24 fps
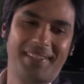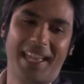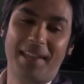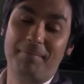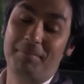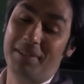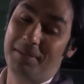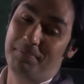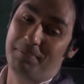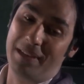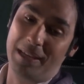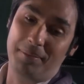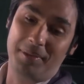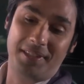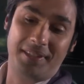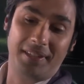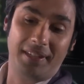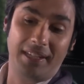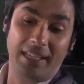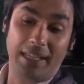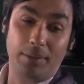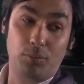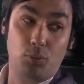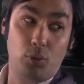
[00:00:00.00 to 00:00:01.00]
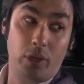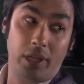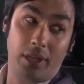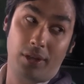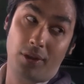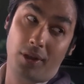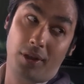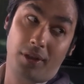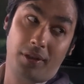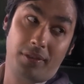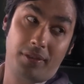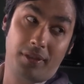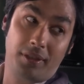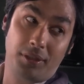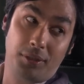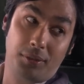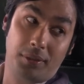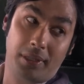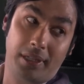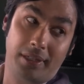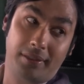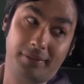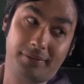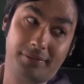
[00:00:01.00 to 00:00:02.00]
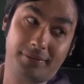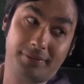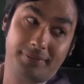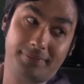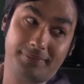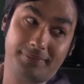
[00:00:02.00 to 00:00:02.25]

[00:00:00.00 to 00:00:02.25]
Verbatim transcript: I've been babysitting him way longer than you have.